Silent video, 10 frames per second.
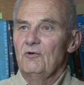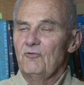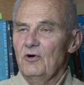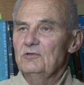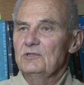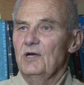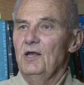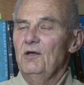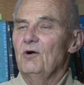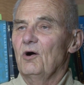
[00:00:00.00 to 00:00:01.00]

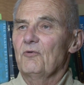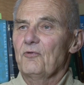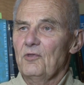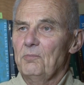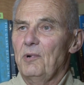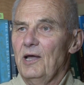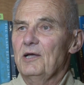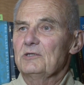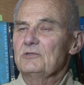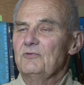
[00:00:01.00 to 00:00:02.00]
functioning or for the
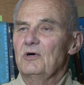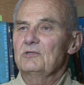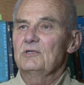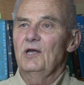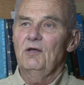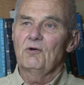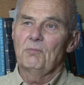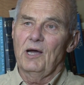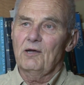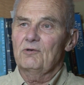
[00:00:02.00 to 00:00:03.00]
plant's functioning or
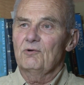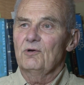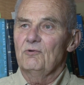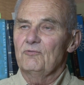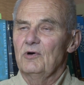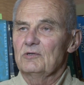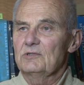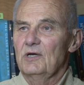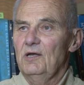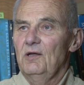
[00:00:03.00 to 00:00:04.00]
bacterial
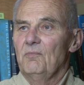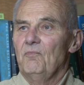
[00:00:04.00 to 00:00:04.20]
functioning.